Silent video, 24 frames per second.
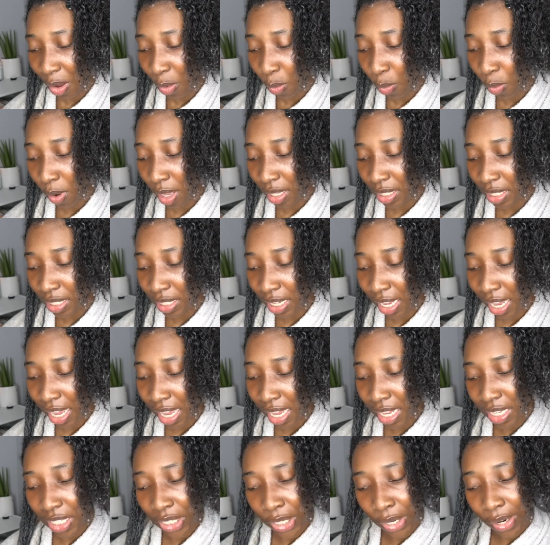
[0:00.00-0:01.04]
One
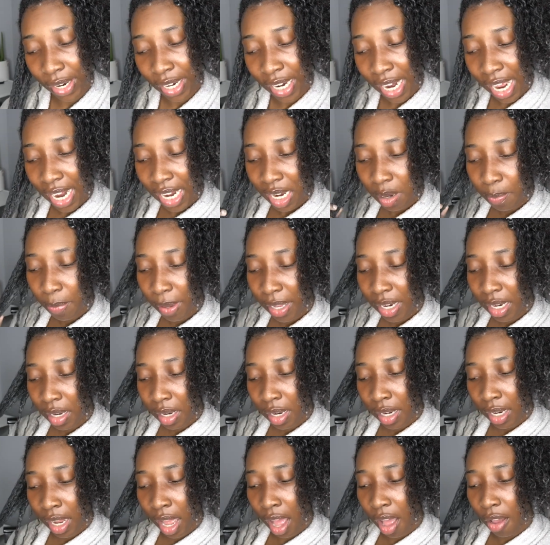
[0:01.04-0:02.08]
says, you're an
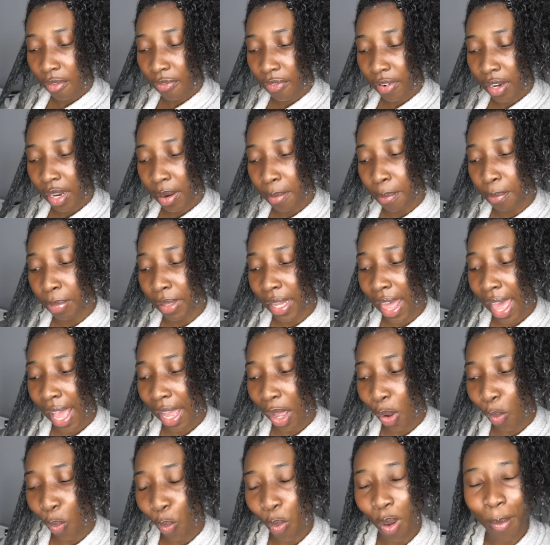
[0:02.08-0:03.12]
independent, confident Black
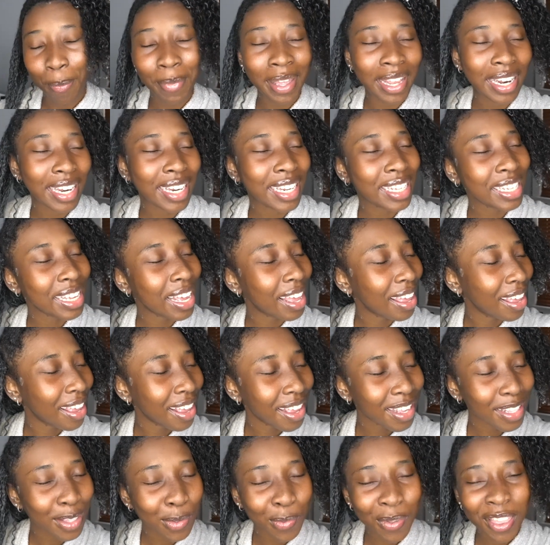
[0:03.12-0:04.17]
woman.
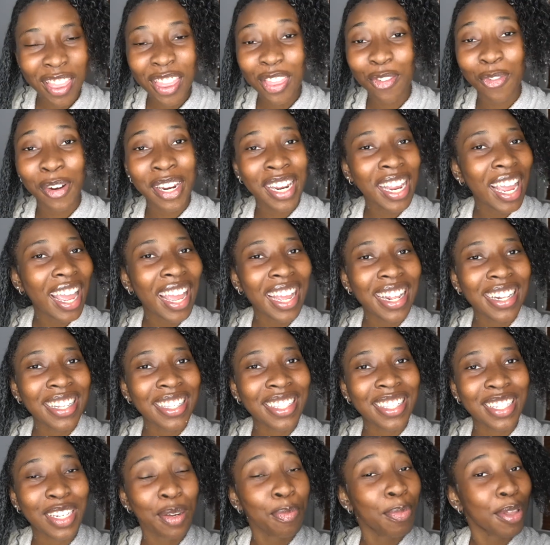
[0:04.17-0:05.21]
Yes, with 3
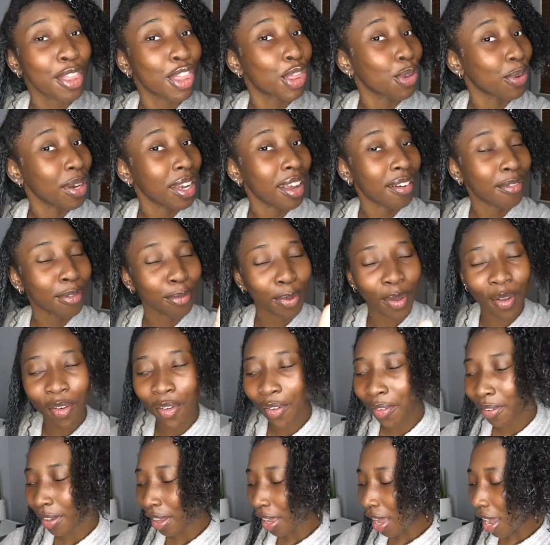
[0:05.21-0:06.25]
N's. She put 3 of them, y'all.
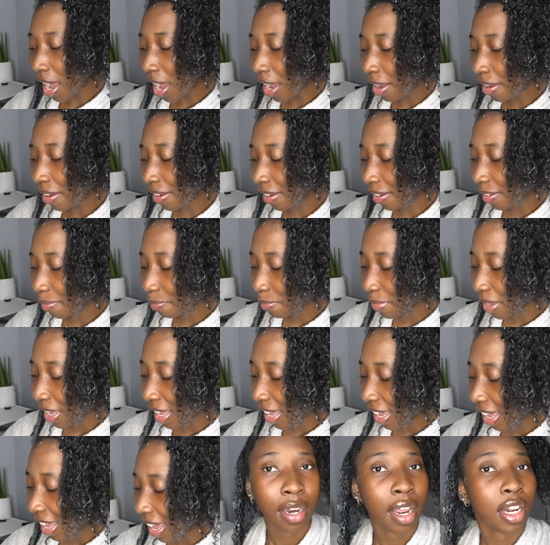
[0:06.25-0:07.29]

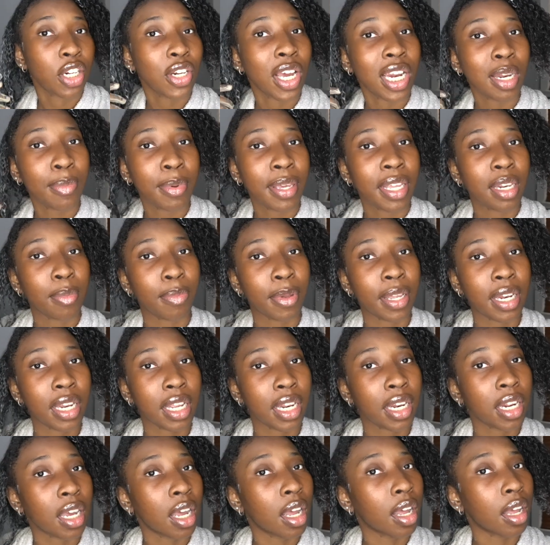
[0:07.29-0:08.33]
I try to be
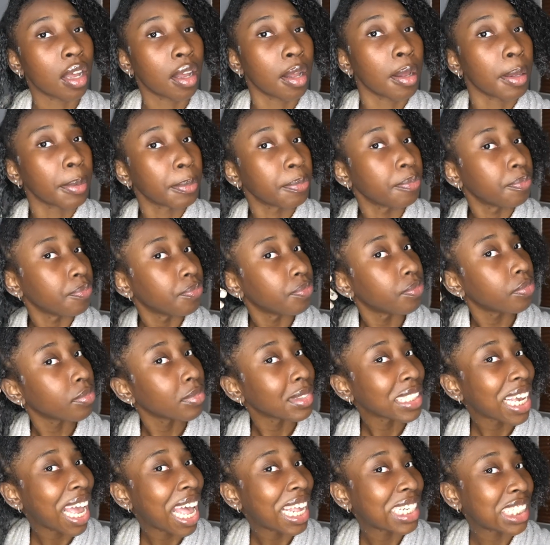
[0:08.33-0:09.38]
independent.
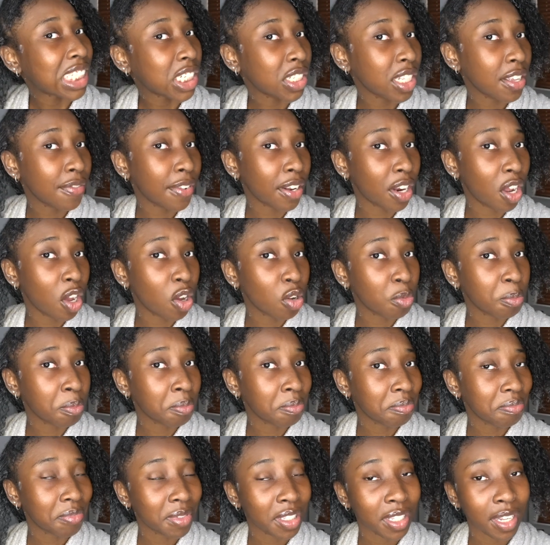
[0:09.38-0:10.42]
I still live at home,
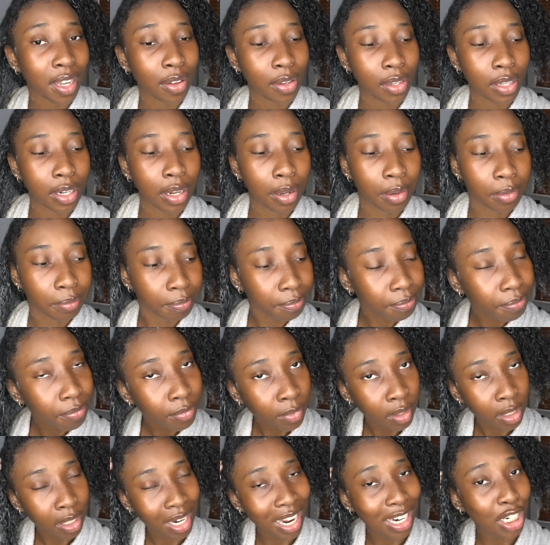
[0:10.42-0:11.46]
so, you know,
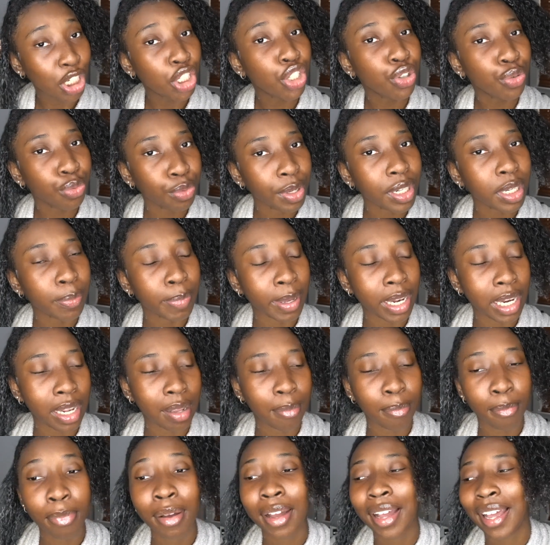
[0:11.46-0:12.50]
not too independent.
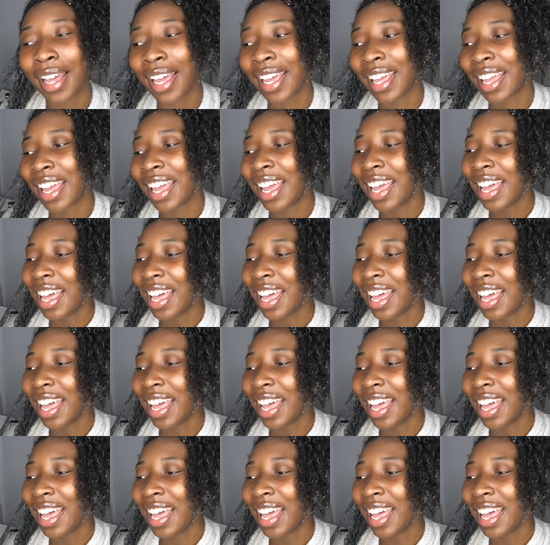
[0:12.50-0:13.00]
But